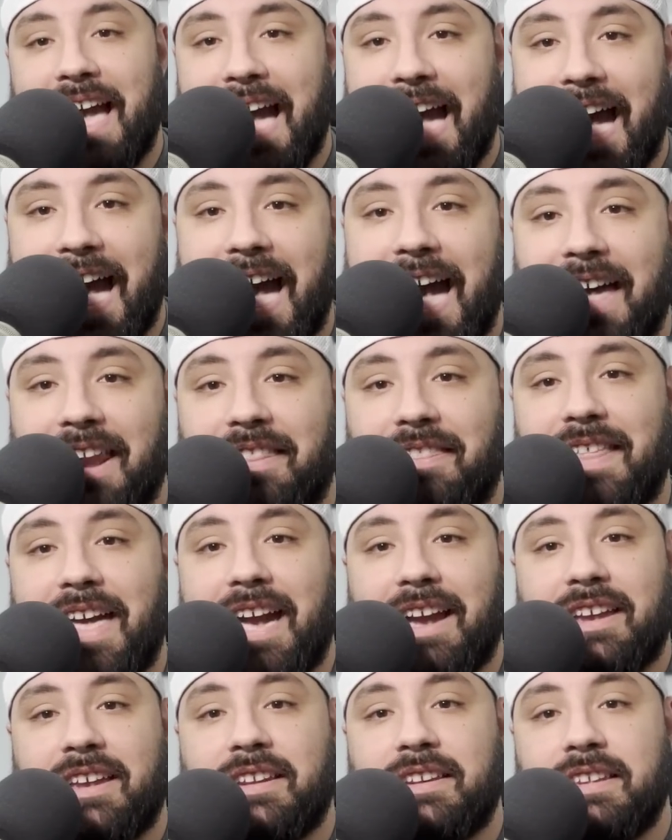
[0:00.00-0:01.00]
add
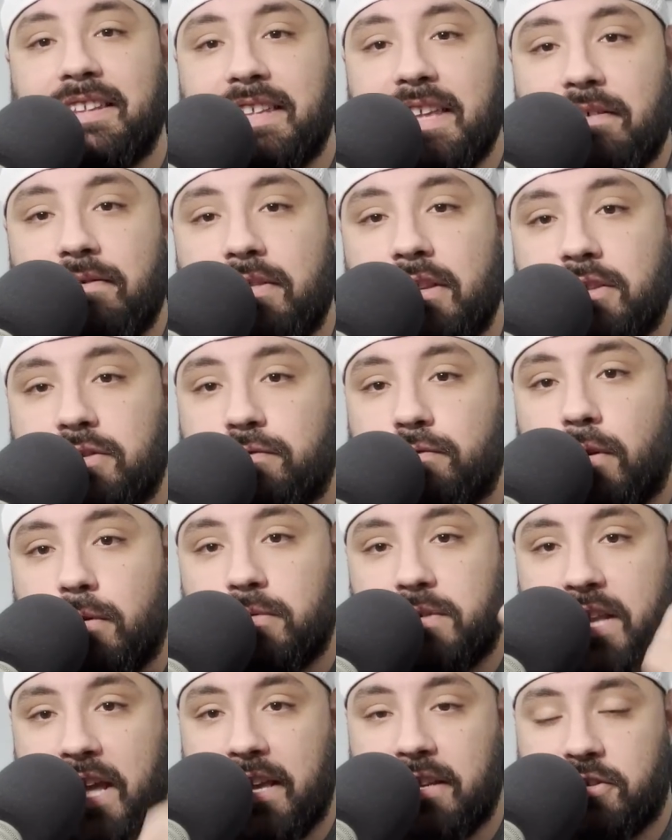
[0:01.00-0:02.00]
that could give this
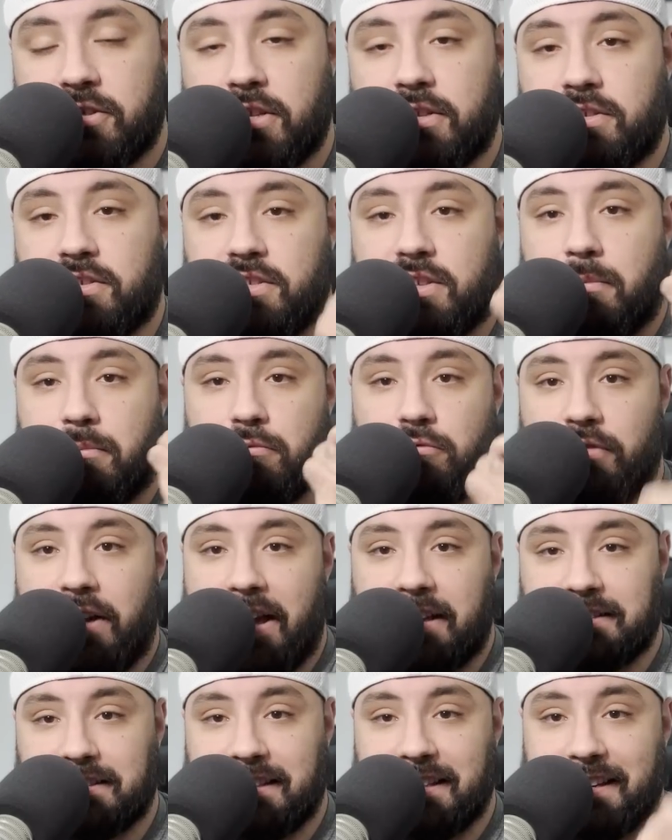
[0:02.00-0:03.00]
rotation some
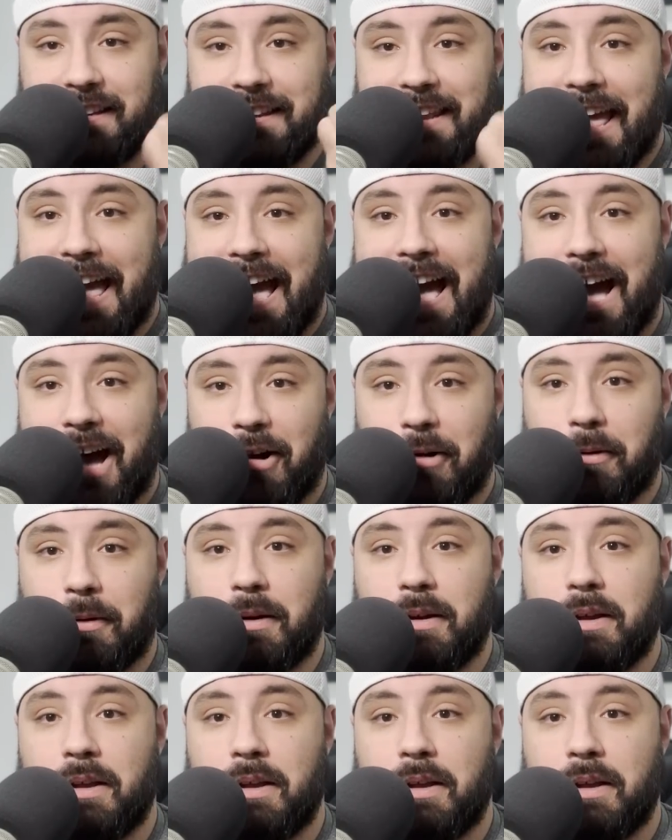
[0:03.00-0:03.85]
rest. Now,